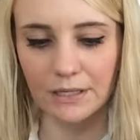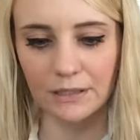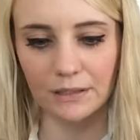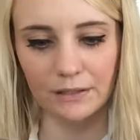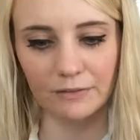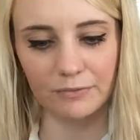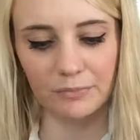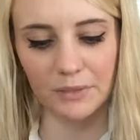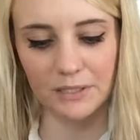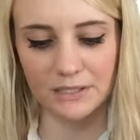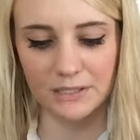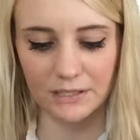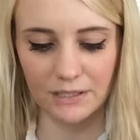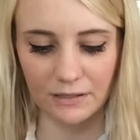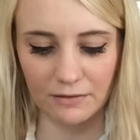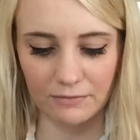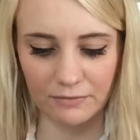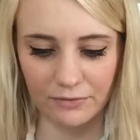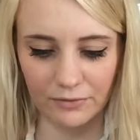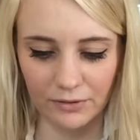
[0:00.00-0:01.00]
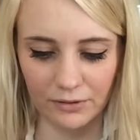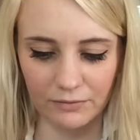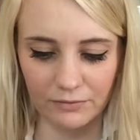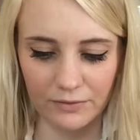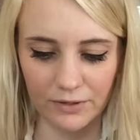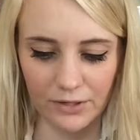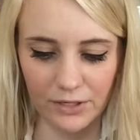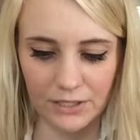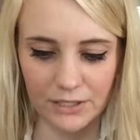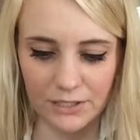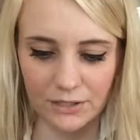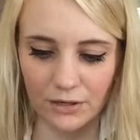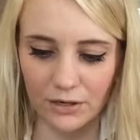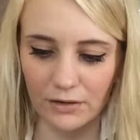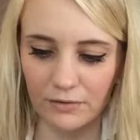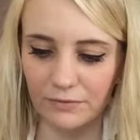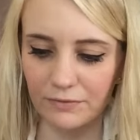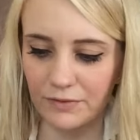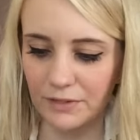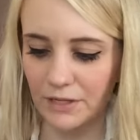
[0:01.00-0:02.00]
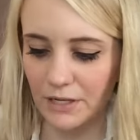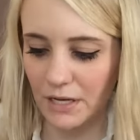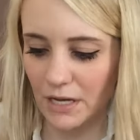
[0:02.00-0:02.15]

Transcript: left my skin feeling very soft.